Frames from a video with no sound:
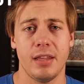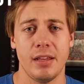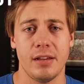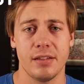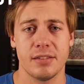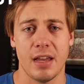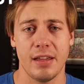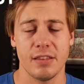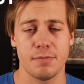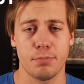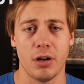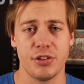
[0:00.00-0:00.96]
data
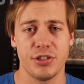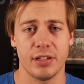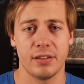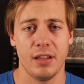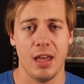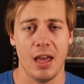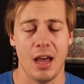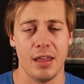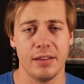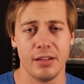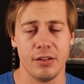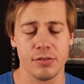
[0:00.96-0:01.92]
science project
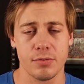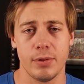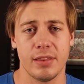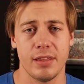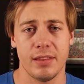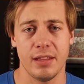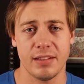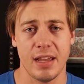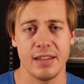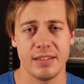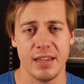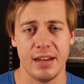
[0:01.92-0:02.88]
uh, that deals with the
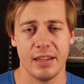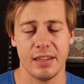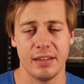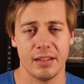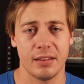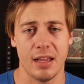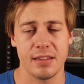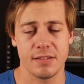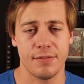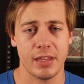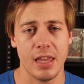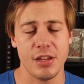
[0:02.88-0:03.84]
Titanic and the
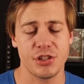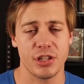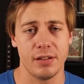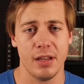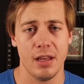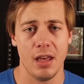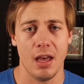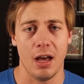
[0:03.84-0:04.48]
classification